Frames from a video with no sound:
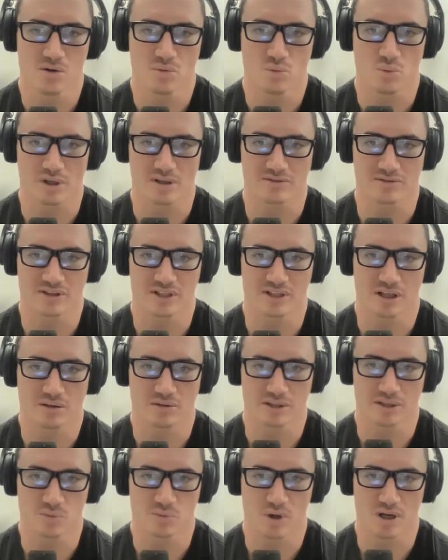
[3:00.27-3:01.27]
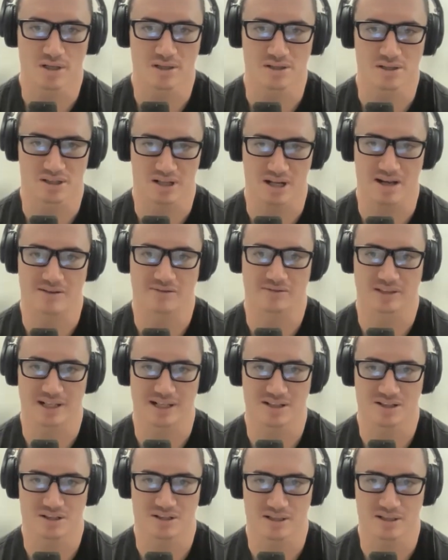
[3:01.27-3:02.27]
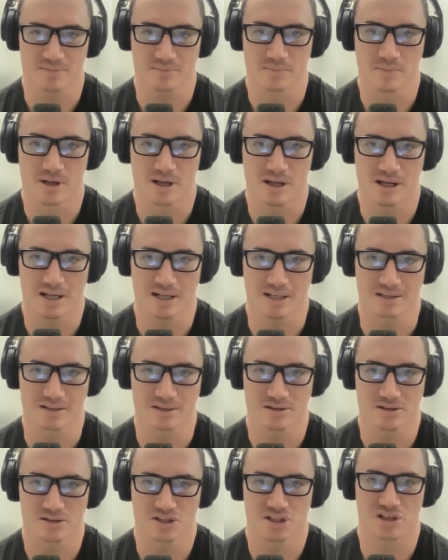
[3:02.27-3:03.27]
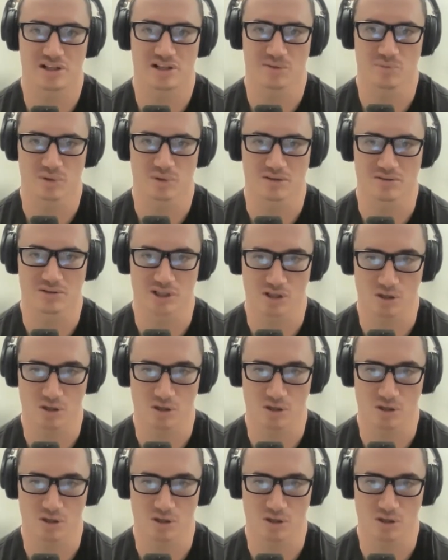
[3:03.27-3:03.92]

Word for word: One of the only ones left, actually, and certainly one of the